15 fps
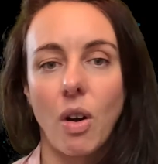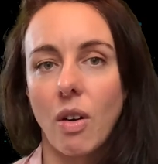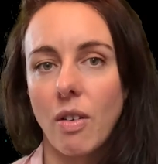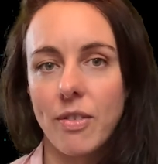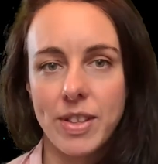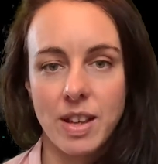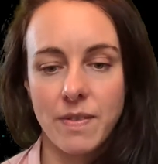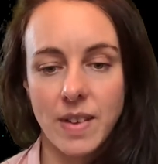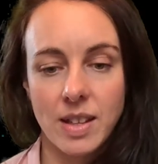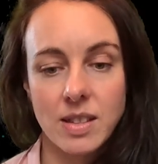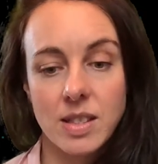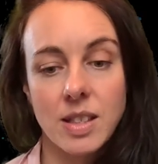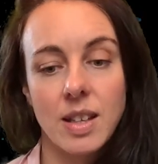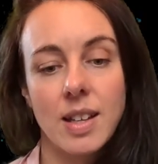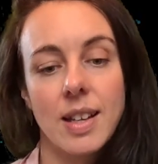of the
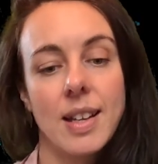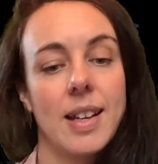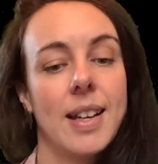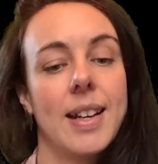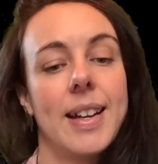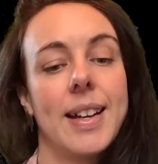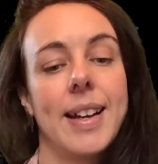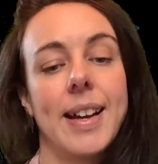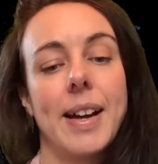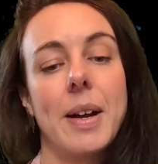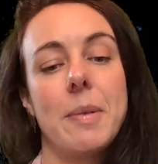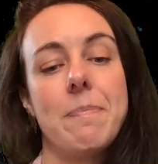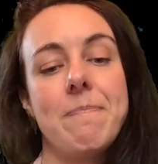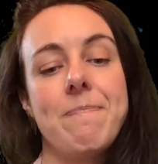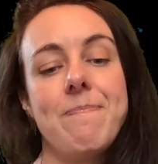event.
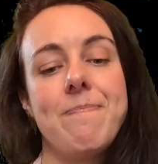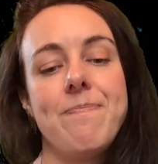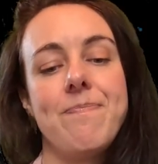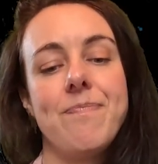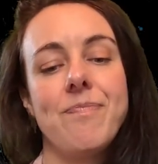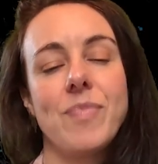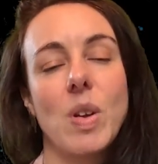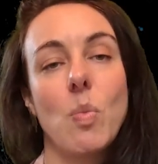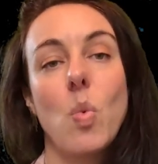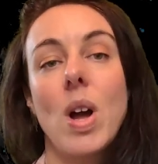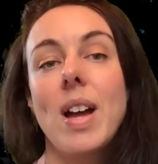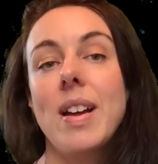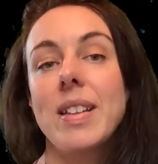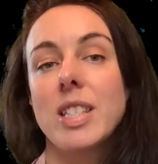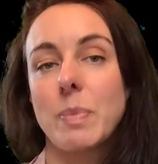Um, and
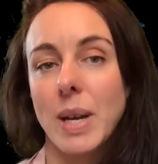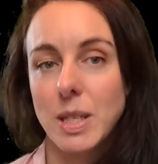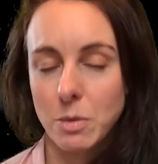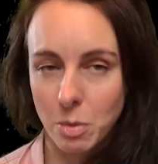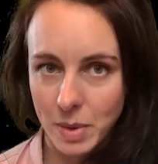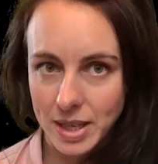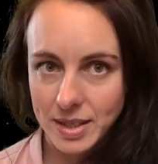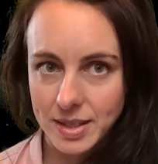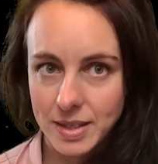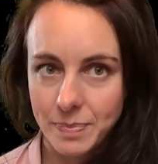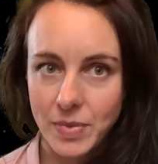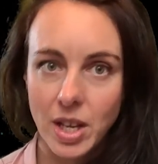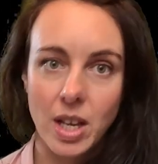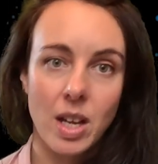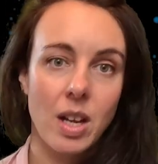where space permits,
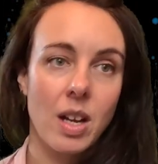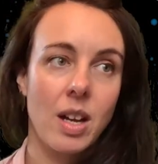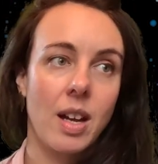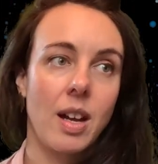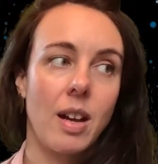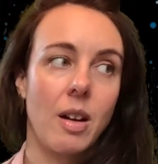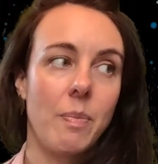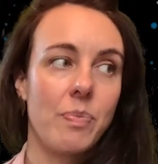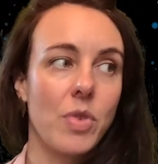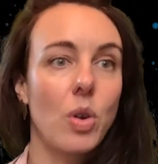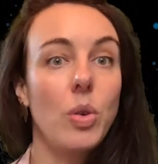um,